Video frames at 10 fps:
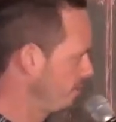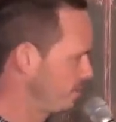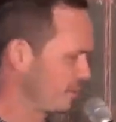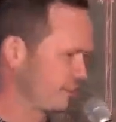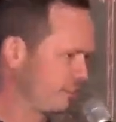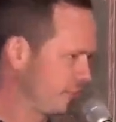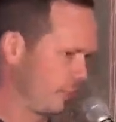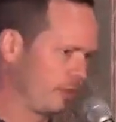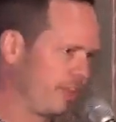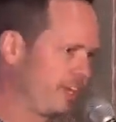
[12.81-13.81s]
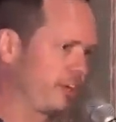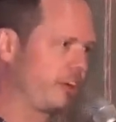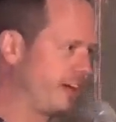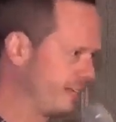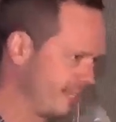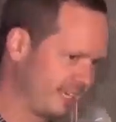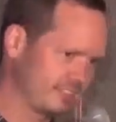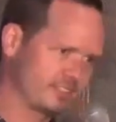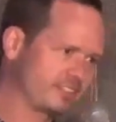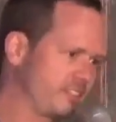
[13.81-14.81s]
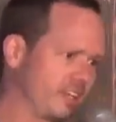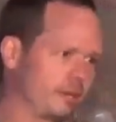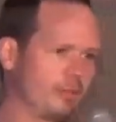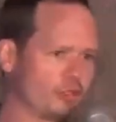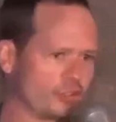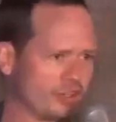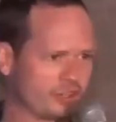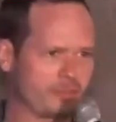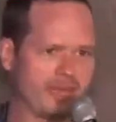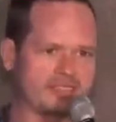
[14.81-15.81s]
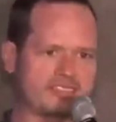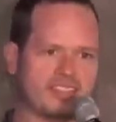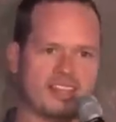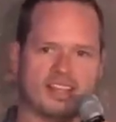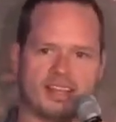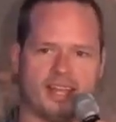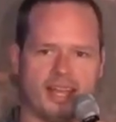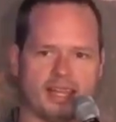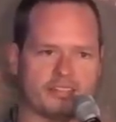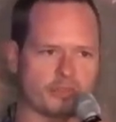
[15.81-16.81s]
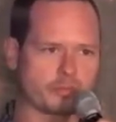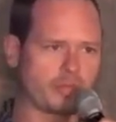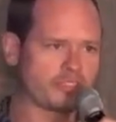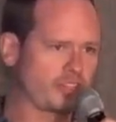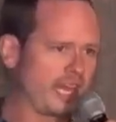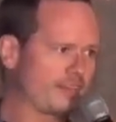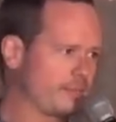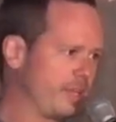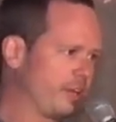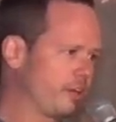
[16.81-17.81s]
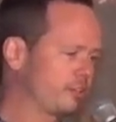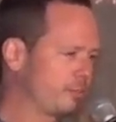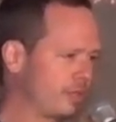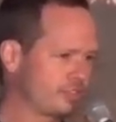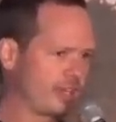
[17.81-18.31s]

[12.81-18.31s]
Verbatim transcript: just, you know, a thinker and, and just a uh, builder in the space. And so it's a pleasure to have him here. It's a pleasure to